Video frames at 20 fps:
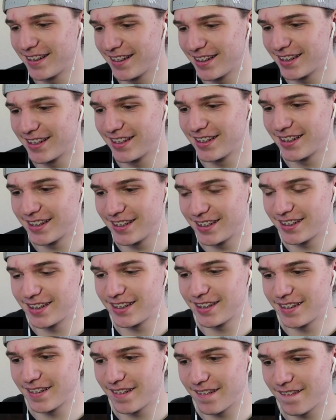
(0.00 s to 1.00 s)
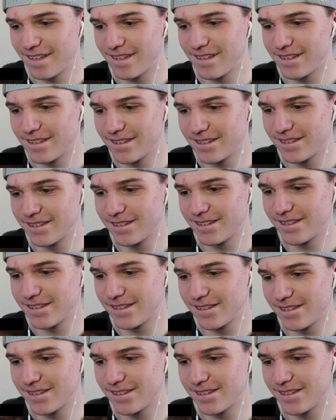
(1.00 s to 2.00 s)

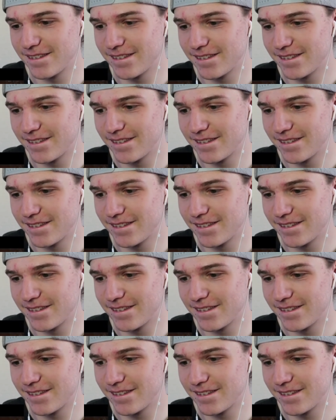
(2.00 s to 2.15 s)
(no one is talking)